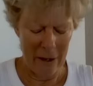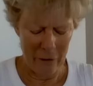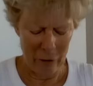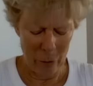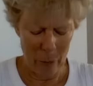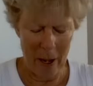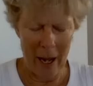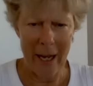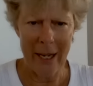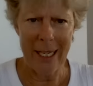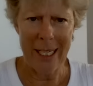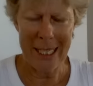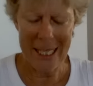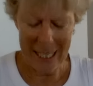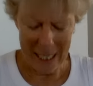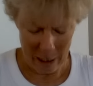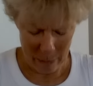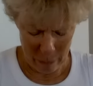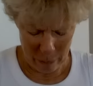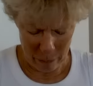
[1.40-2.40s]
Hey everyone,
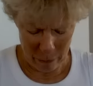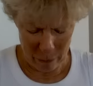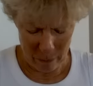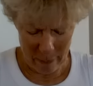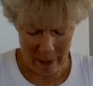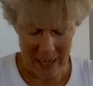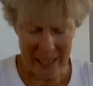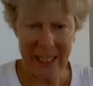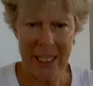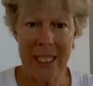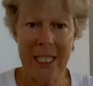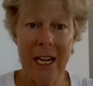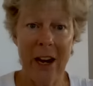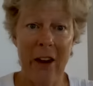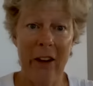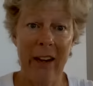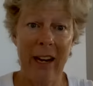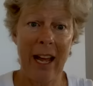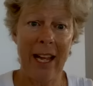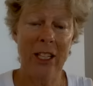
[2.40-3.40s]
it's Libby from
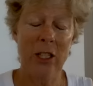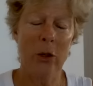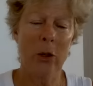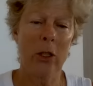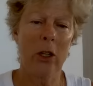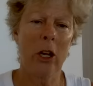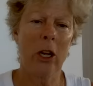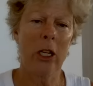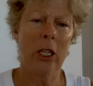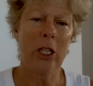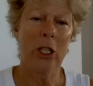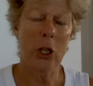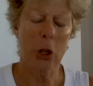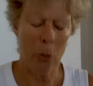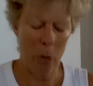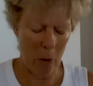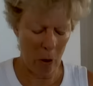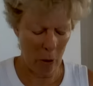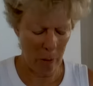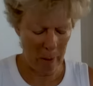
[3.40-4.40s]
maighstirtarot. I'd like to acknowledge
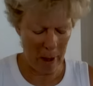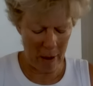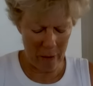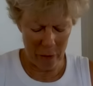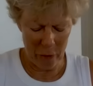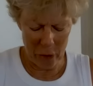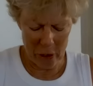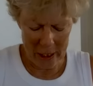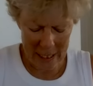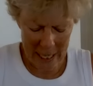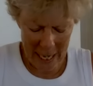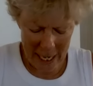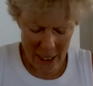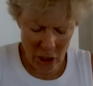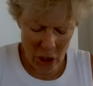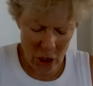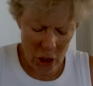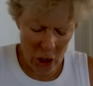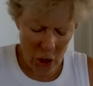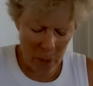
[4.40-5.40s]
the Warramai First
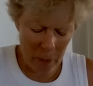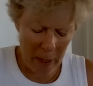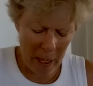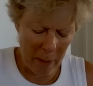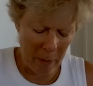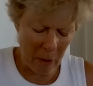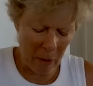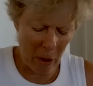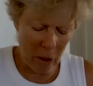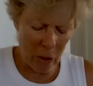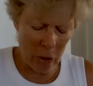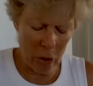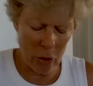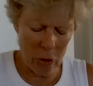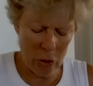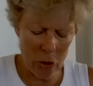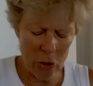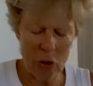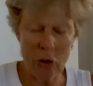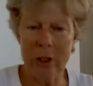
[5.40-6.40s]
Nations people on
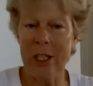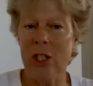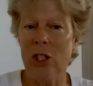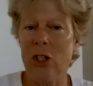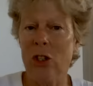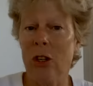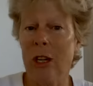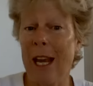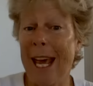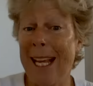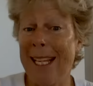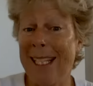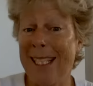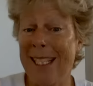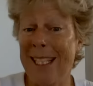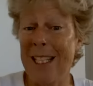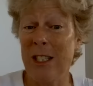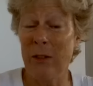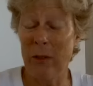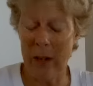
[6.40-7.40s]
whose traditional
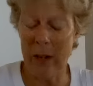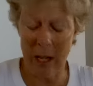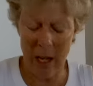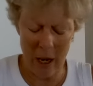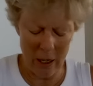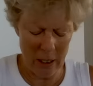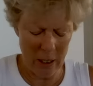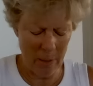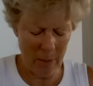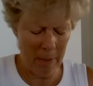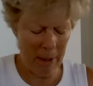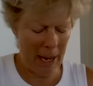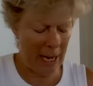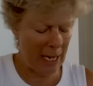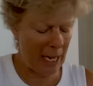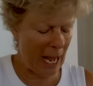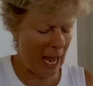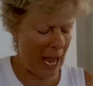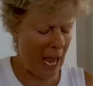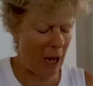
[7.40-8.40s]
lands these videos are
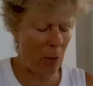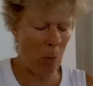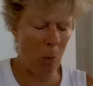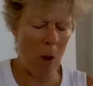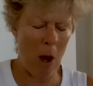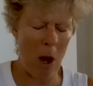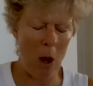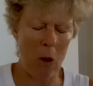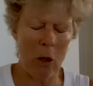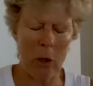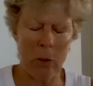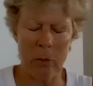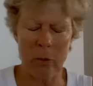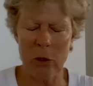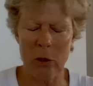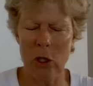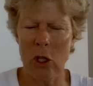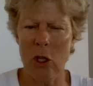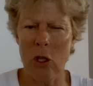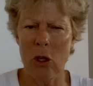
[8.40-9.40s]
made, and
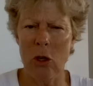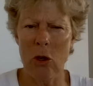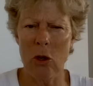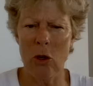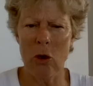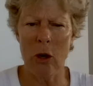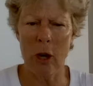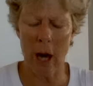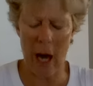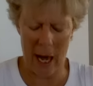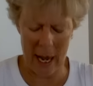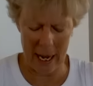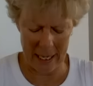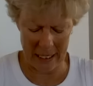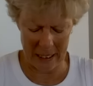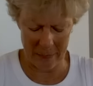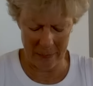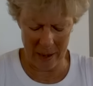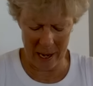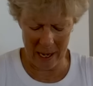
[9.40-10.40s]
welcome to you, your
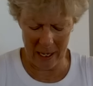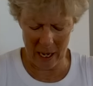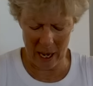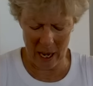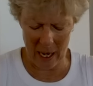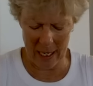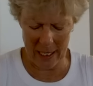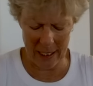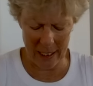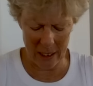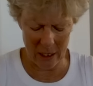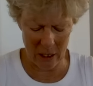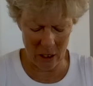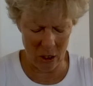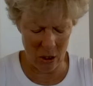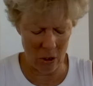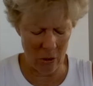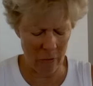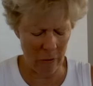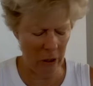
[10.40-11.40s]
guides, my guides, and
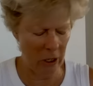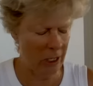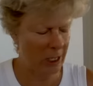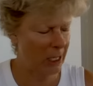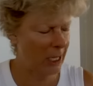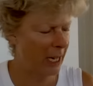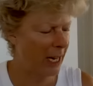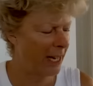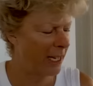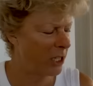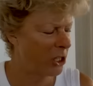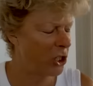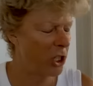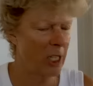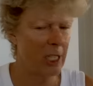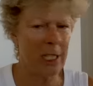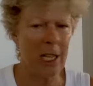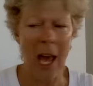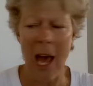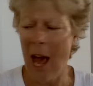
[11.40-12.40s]
the universal
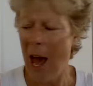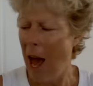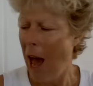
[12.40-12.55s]
energies.